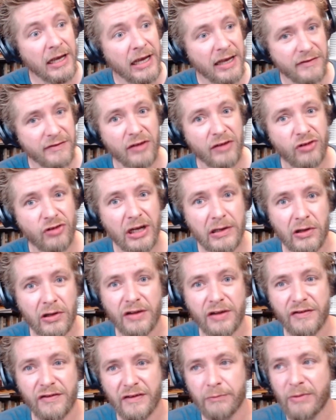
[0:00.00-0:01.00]
is actually look
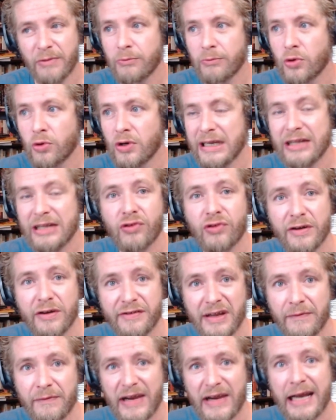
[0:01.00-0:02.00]
at some of the more
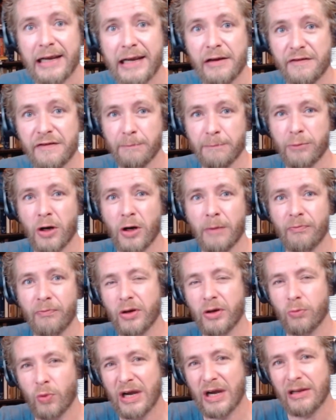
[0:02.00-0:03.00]
interesting values that popped
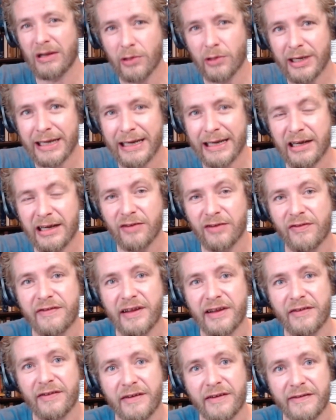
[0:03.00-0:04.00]
up while looking at
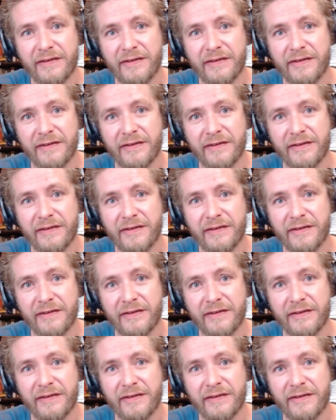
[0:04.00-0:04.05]
consensus